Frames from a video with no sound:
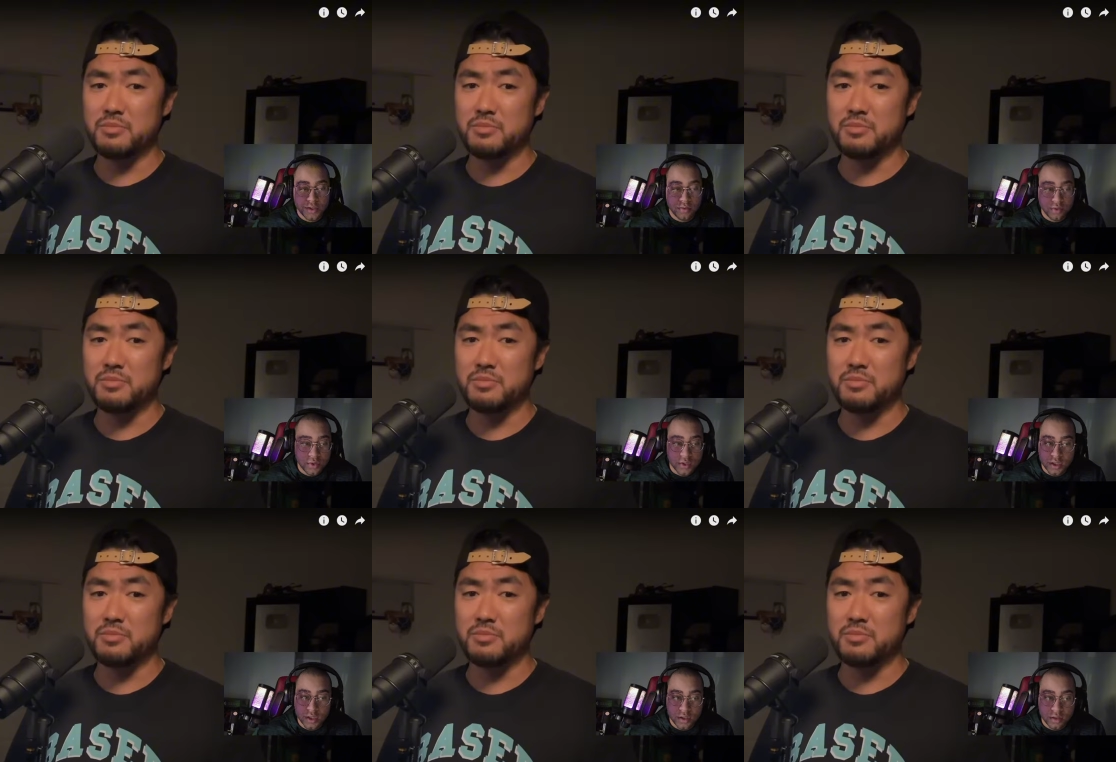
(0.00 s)
Speaker 1: You can tell he's a
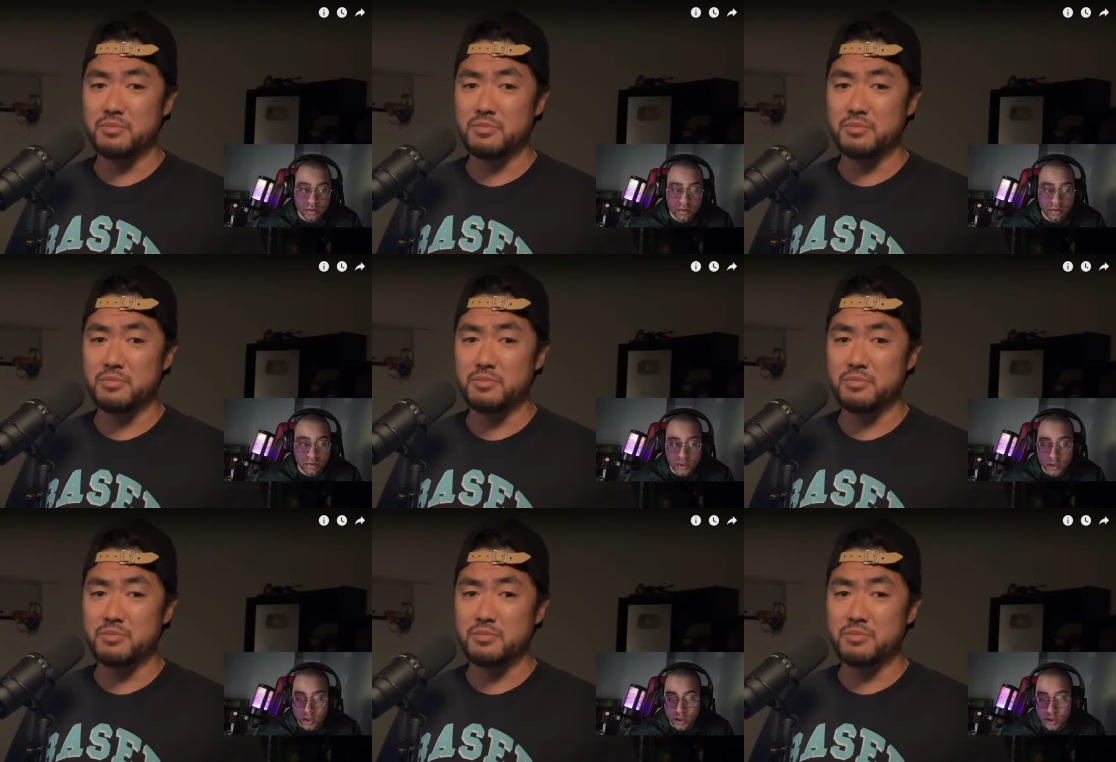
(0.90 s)
good dude. Just
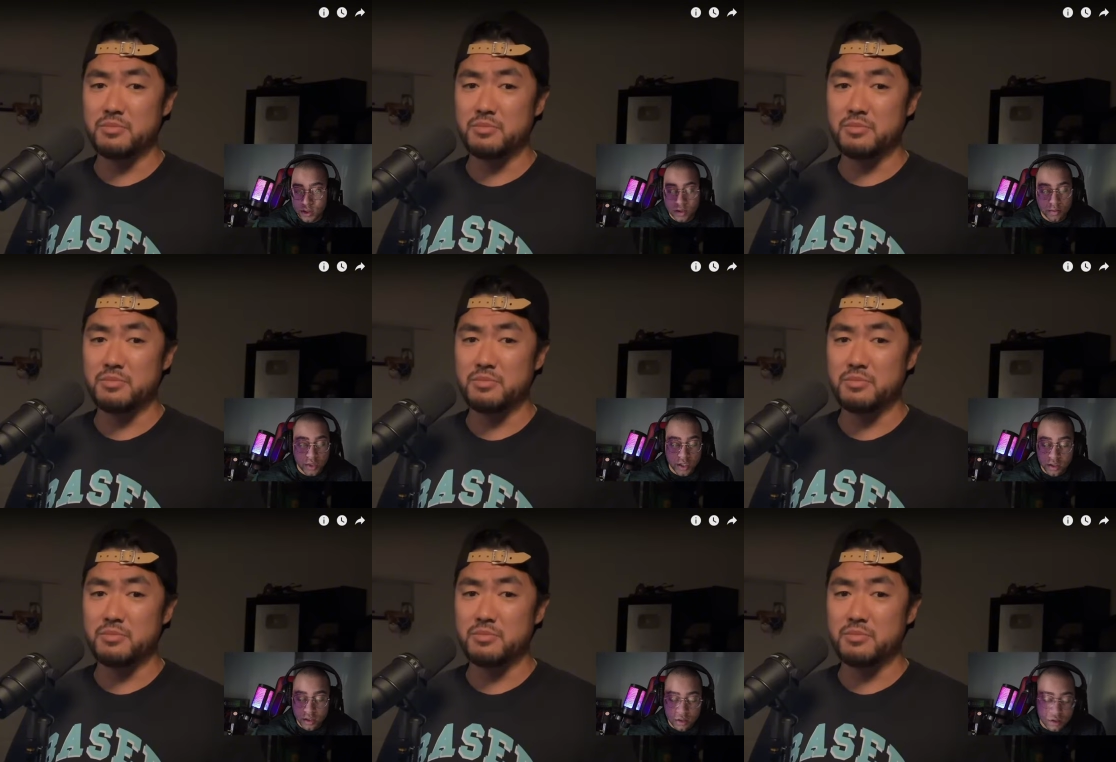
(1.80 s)
it's just a bad day.
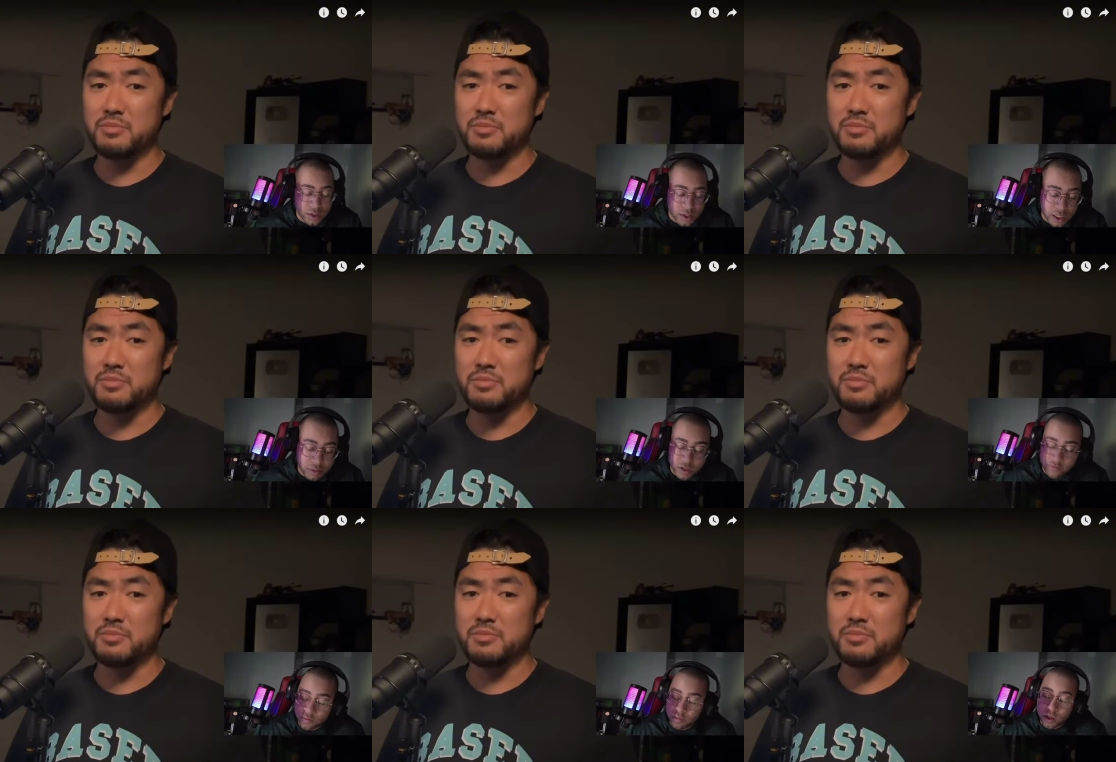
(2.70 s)
Just got him out for a
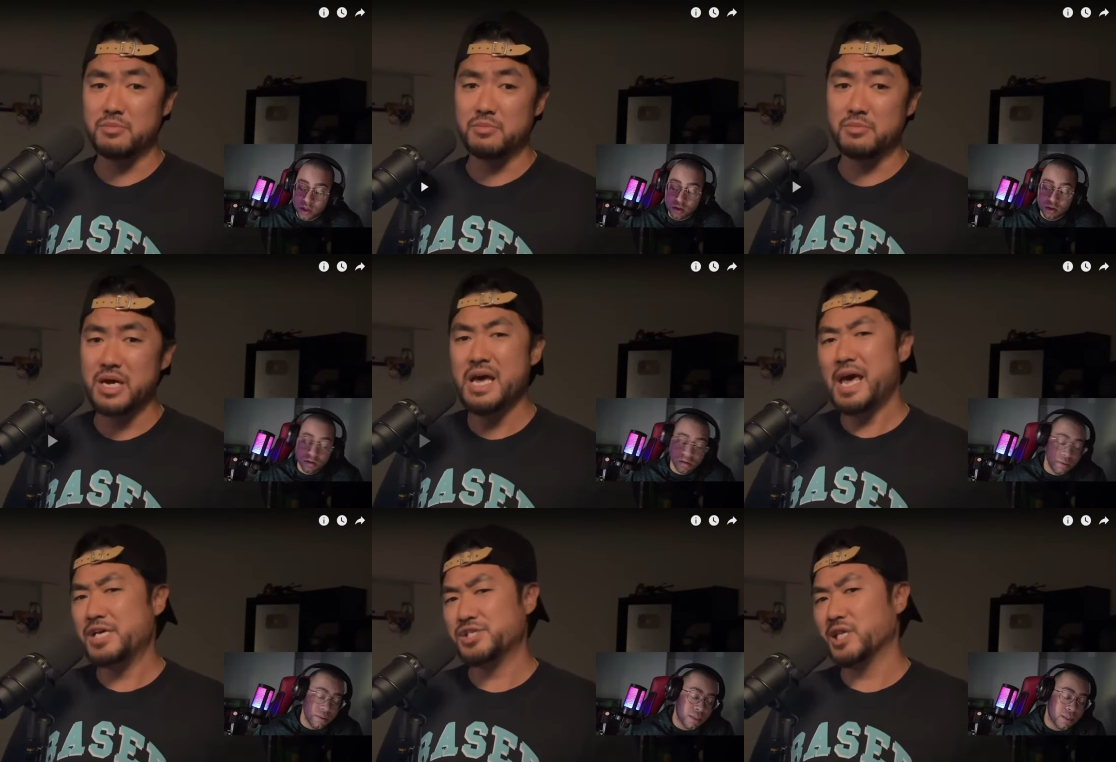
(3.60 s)
bad day.
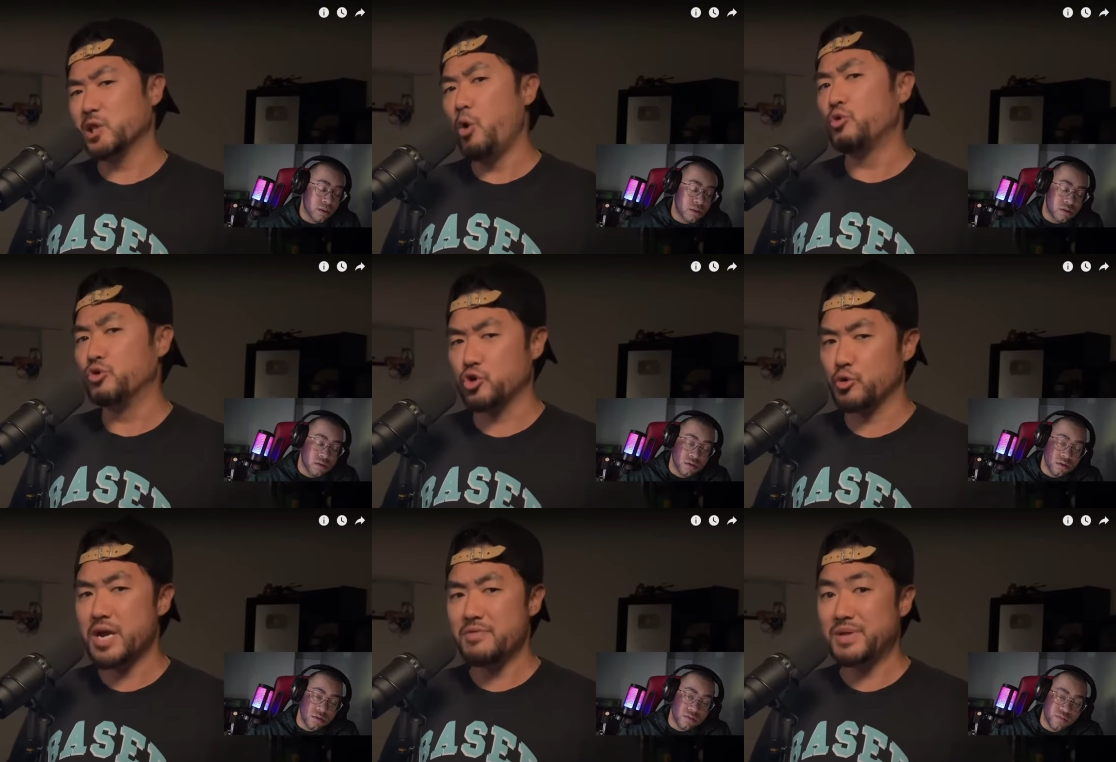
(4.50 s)
Speaker 2: Is a local
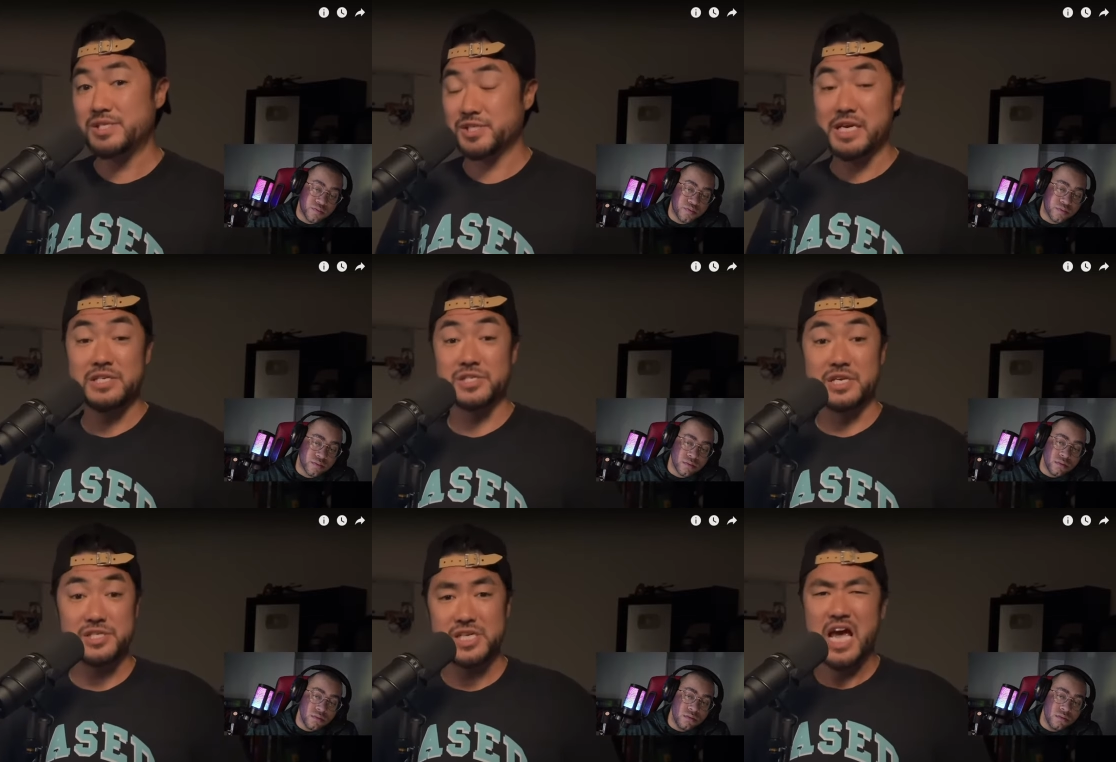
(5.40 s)
Korean that sees this,
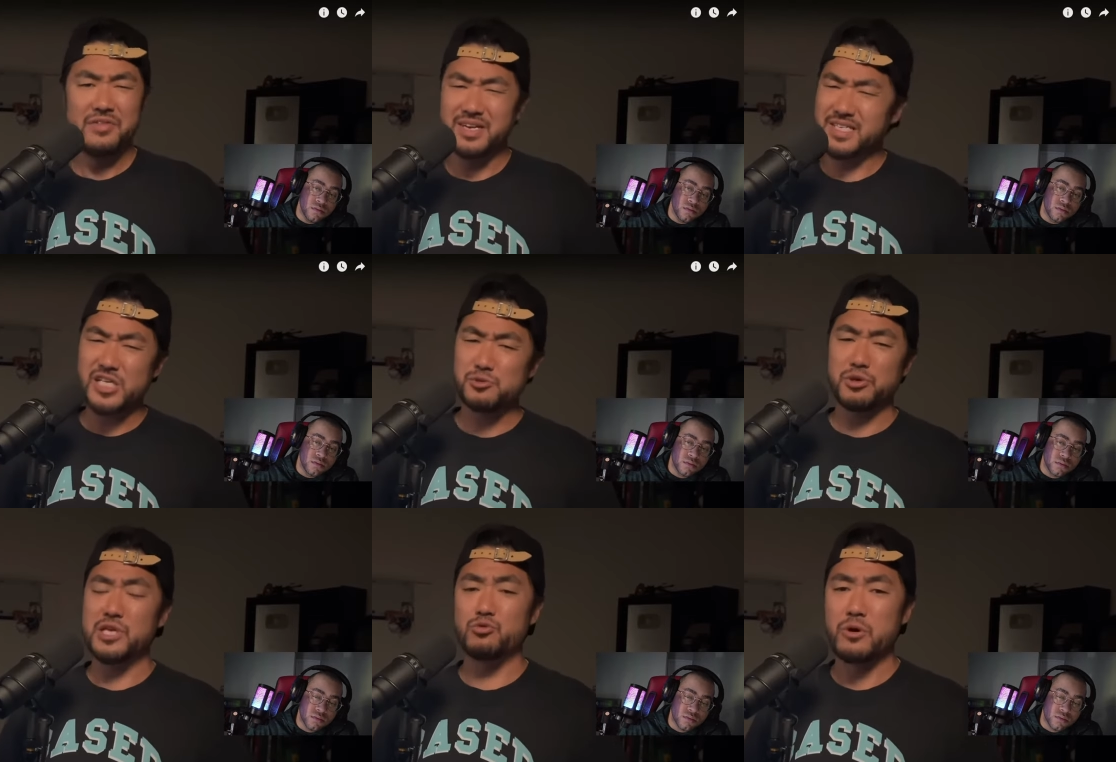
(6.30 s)
then desperately
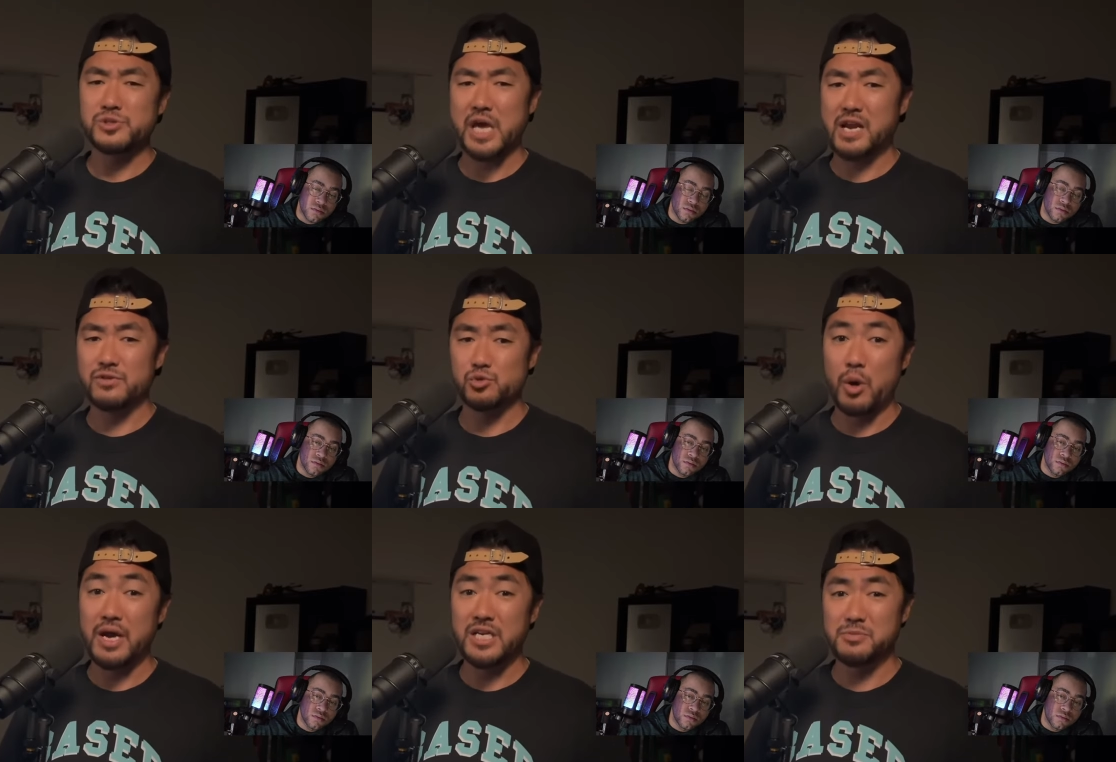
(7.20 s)
runs out of his
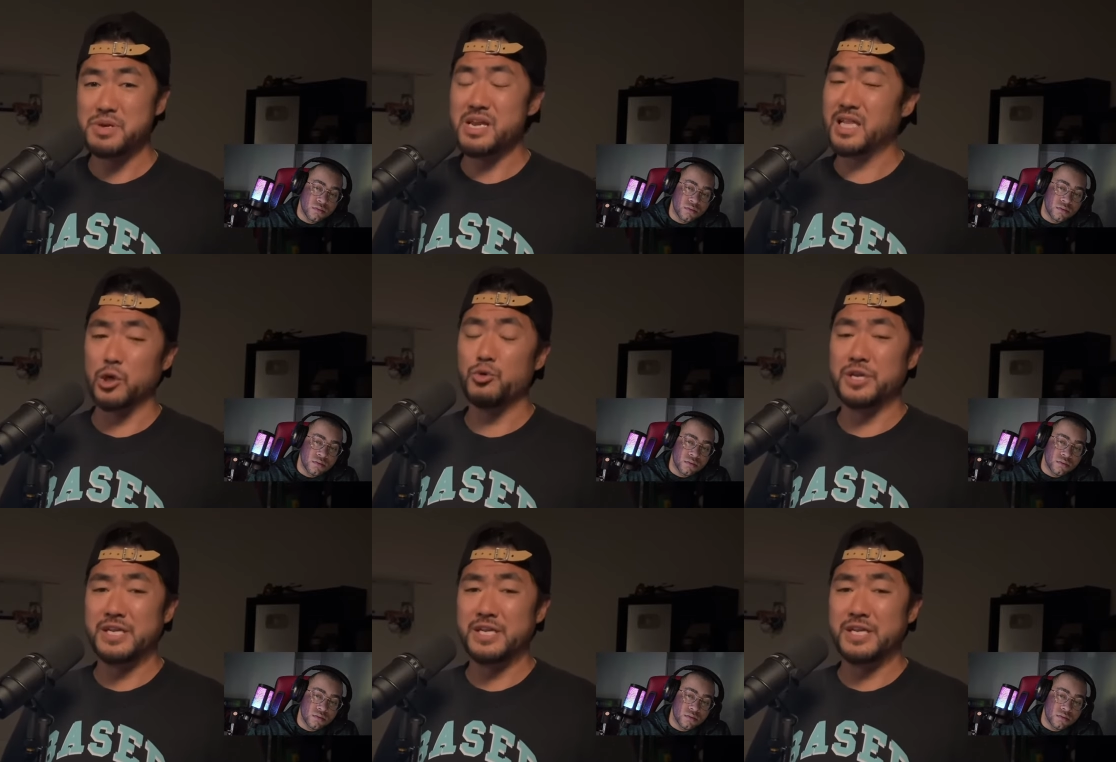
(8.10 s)
way to be included in